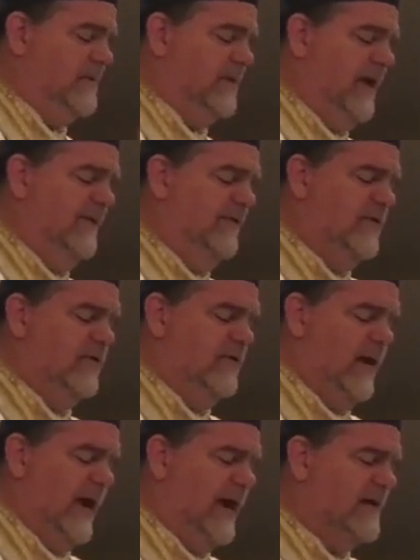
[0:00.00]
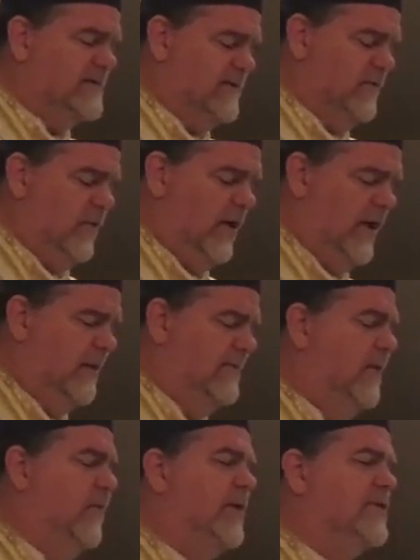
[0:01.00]
David who asked that water
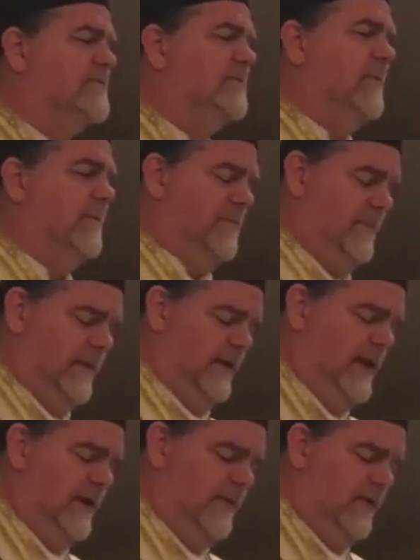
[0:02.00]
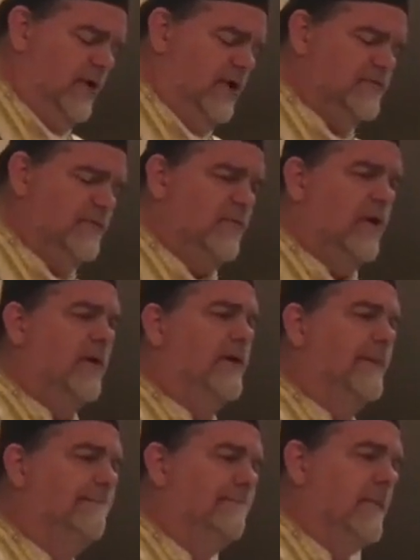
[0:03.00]
be washed, that he be washed with
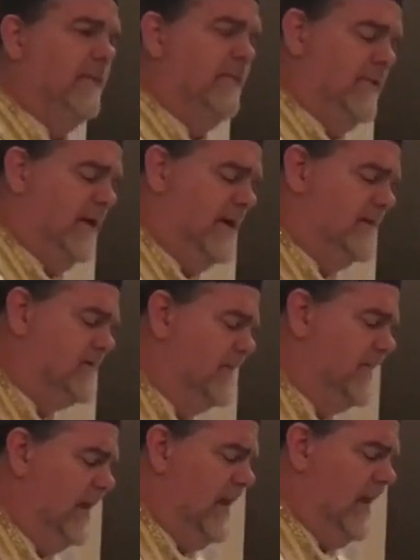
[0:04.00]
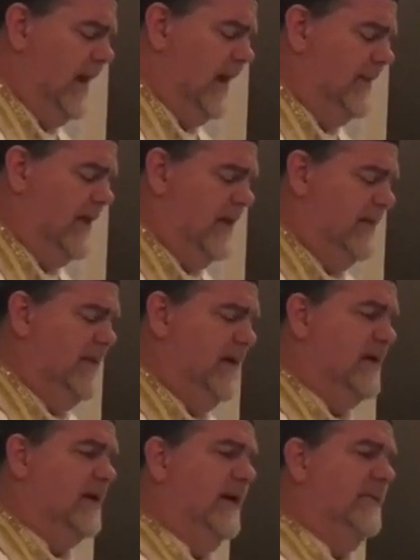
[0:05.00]
water, with hyssop, and that he
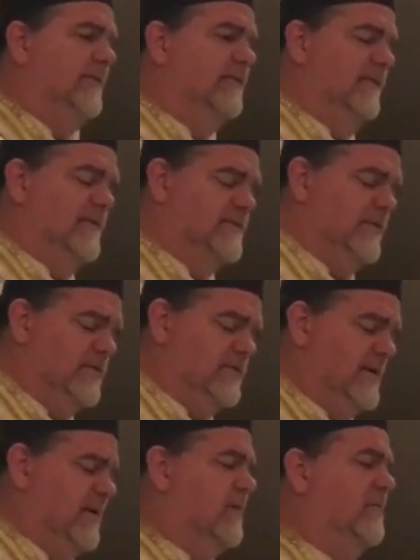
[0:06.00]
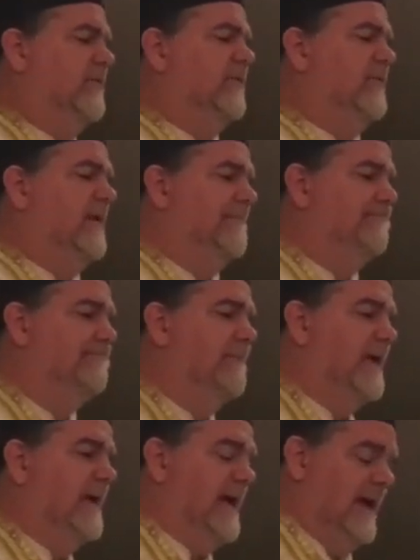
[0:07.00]
be cleansed of his most terrible
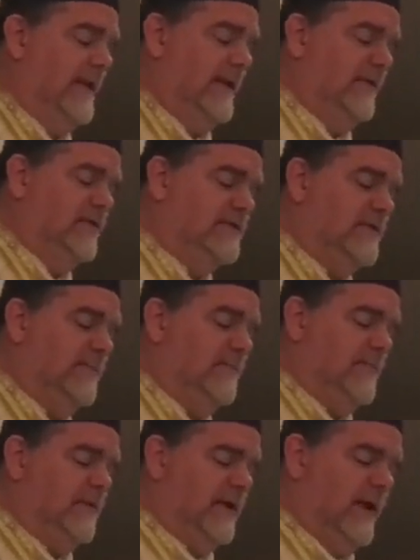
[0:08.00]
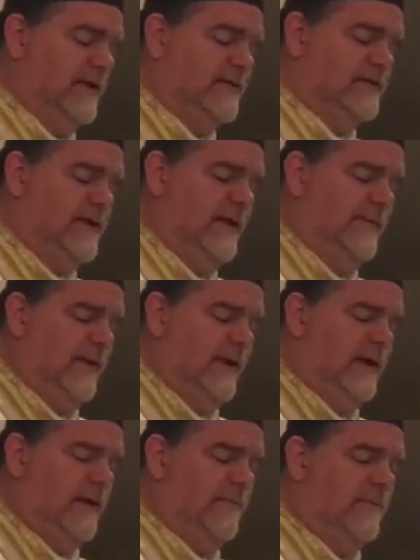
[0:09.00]
sin. And he was had a deep
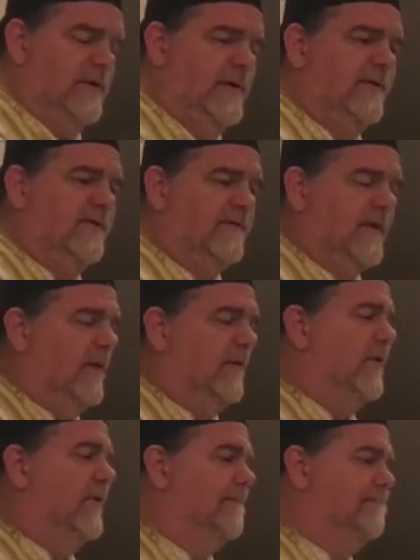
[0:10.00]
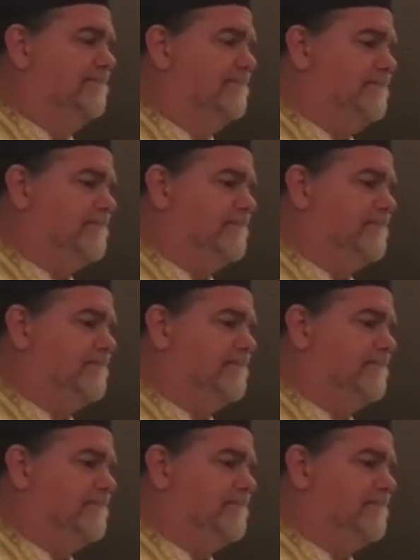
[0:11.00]
and complete sorrow.